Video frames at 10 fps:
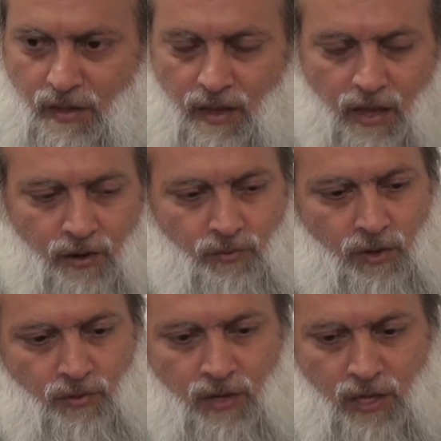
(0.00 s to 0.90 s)
and
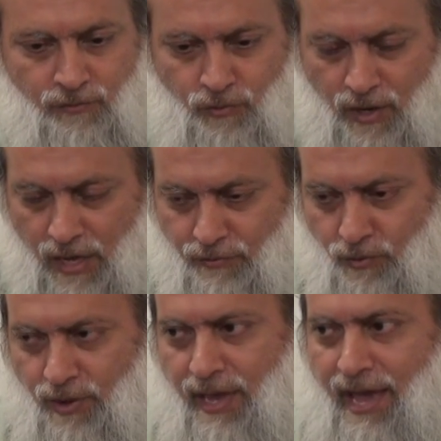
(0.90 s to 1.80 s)
we will give whatever
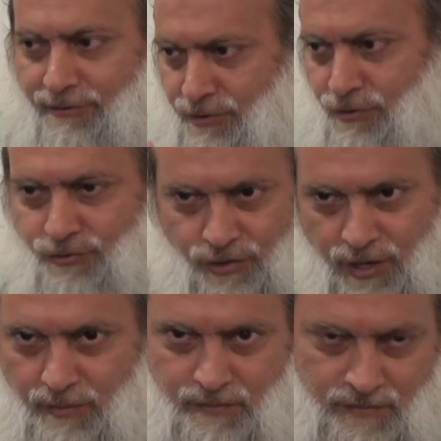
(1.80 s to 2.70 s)
we have to for
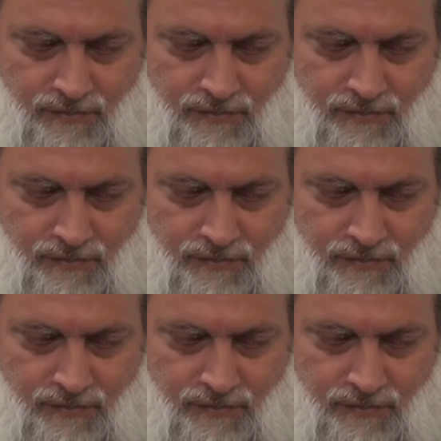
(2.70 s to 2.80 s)
him.